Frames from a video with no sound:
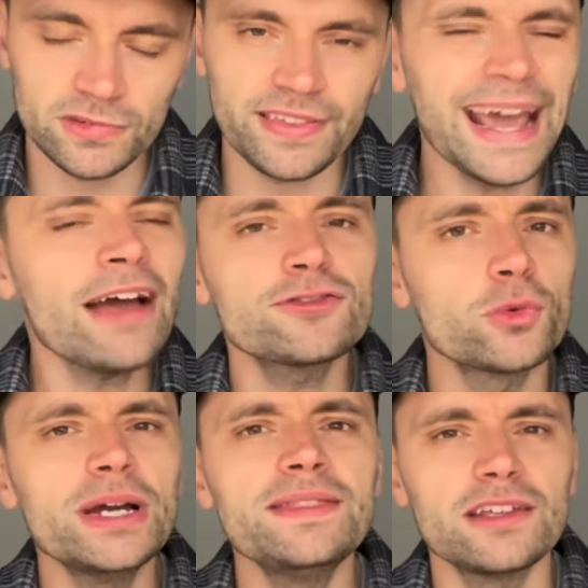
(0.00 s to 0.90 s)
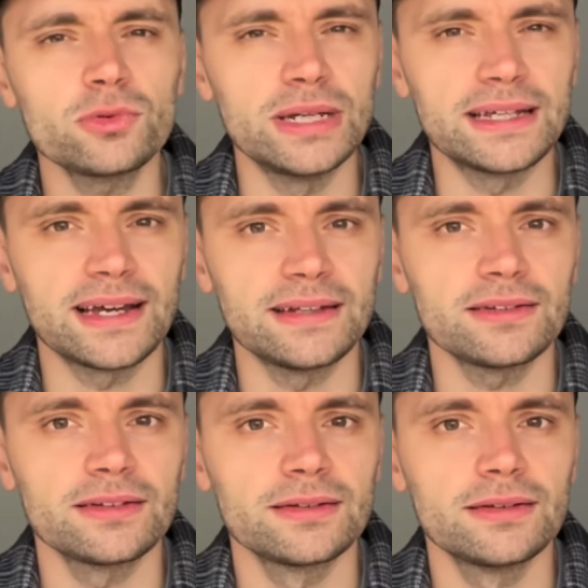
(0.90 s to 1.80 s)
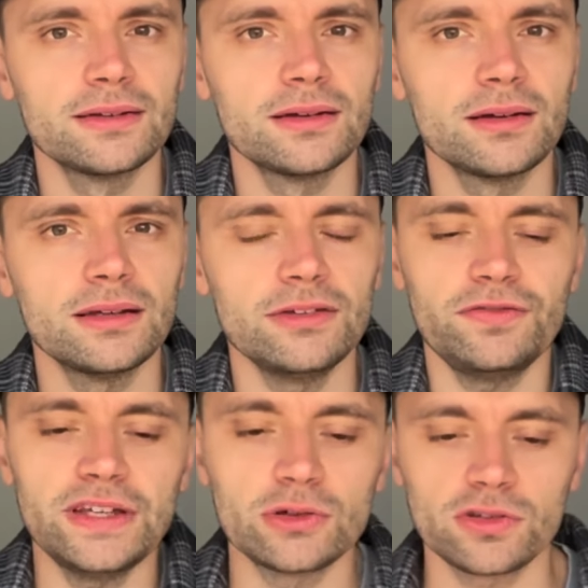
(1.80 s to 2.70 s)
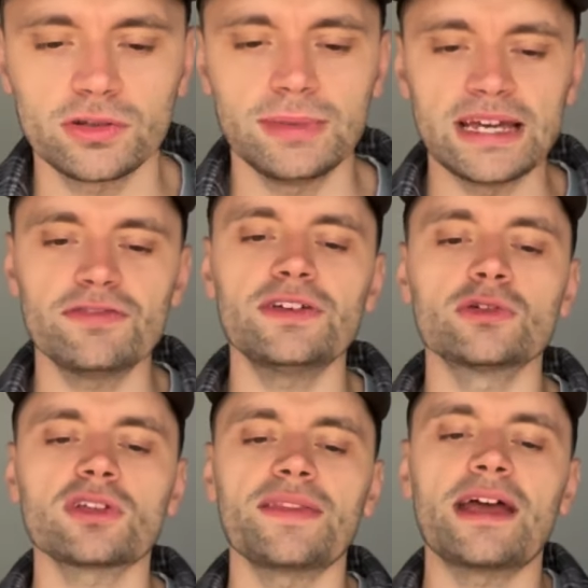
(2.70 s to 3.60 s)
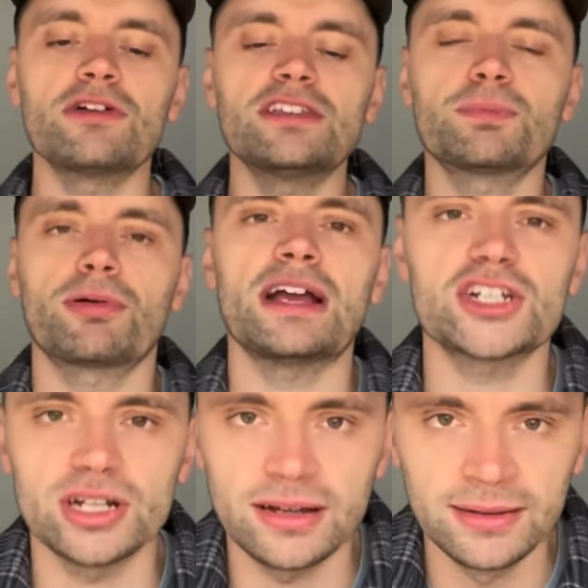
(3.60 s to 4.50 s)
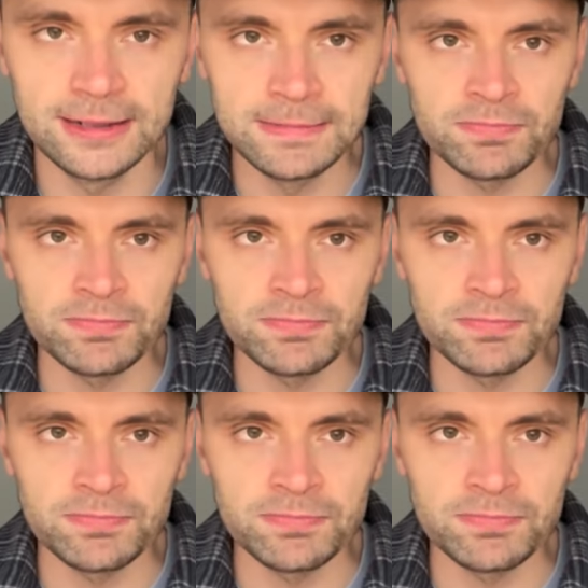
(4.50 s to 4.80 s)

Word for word: So they have to win this weekend. It feels to me, it feels like there is pressure